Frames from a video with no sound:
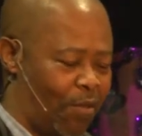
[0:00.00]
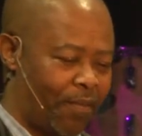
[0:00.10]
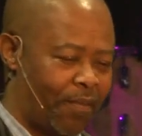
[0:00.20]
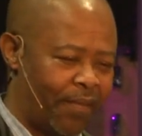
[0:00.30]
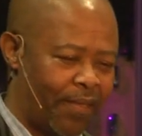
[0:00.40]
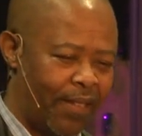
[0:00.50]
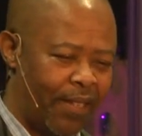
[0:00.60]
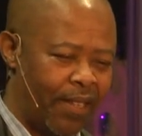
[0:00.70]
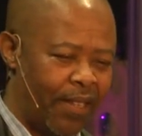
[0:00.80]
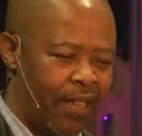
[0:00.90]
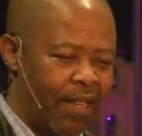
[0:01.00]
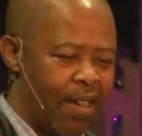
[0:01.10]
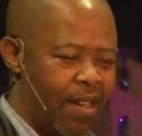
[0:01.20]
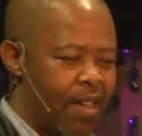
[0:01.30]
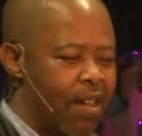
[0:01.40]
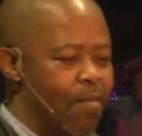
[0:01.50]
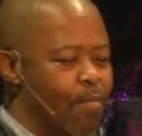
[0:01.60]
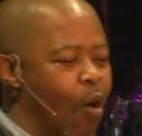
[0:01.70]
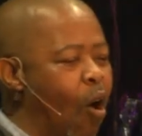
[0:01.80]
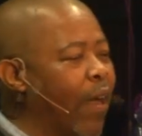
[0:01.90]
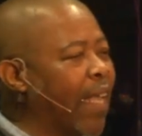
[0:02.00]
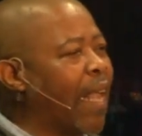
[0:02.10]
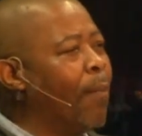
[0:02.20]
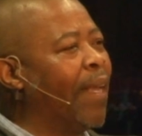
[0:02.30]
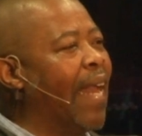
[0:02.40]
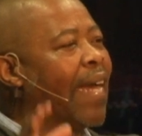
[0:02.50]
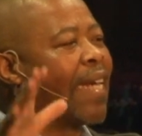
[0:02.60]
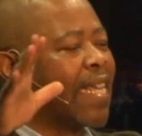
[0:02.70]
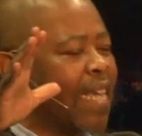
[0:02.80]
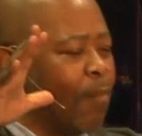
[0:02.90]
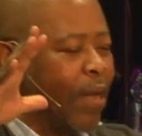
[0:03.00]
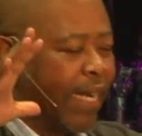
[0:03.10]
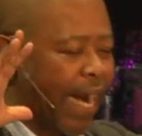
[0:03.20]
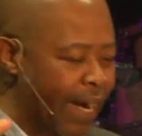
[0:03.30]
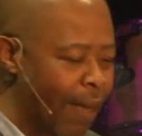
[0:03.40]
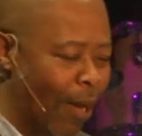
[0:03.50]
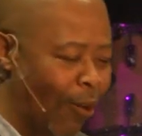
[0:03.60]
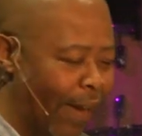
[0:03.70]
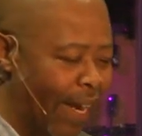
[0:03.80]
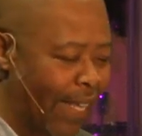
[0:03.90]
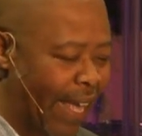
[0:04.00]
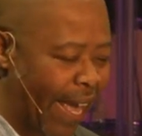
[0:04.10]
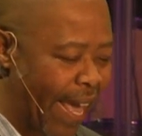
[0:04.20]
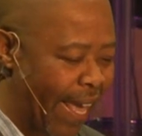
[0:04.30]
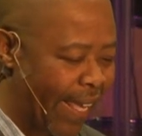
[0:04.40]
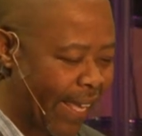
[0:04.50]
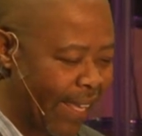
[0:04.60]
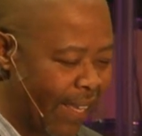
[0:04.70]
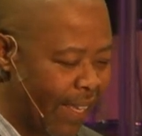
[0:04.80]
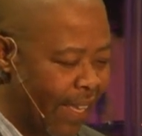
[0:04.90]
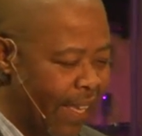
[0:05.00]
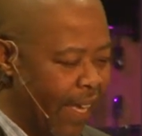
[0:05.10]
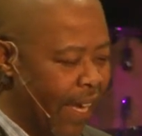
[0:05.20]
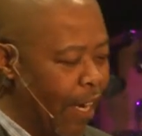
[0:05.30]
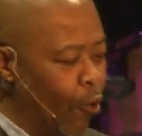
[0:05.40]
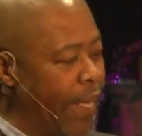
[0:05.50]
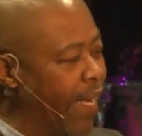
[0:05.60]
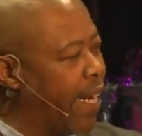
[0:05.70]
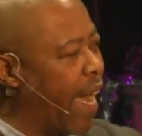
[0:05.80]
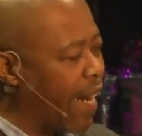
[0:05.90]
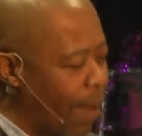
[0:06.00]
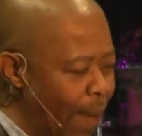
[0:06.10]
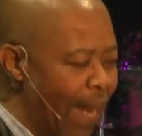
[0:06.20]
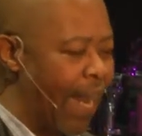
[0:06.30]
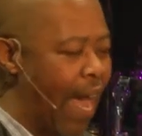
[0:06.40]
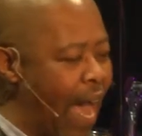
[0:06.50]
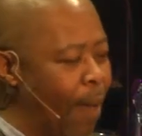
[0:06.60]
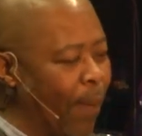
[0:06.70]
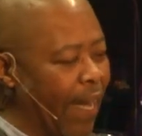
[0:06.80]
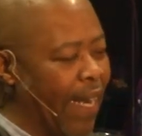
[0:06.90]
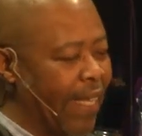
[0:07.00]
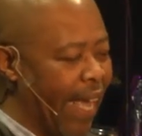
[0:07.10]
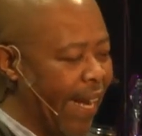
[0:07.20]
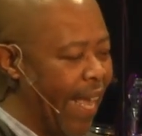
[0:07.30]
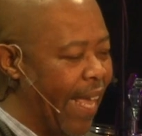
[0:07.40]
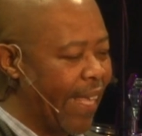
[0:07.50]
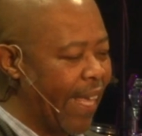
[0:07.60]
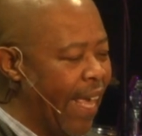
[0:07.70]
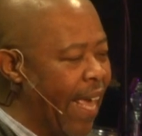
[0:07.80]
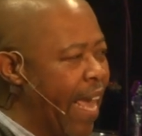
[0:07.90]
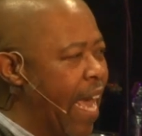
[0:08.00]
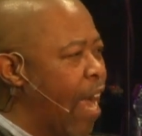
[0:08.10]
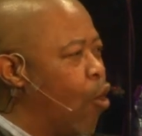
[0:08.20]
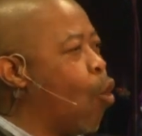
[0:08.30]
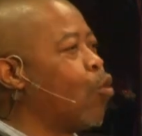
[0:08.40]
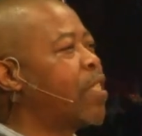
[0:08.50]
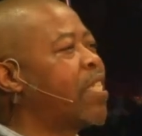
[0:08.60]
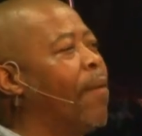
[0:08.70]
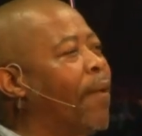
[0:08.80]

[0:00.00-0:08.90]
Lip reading: is calling a church unto that place. Where we need to be responsible as a church. And be responsible as a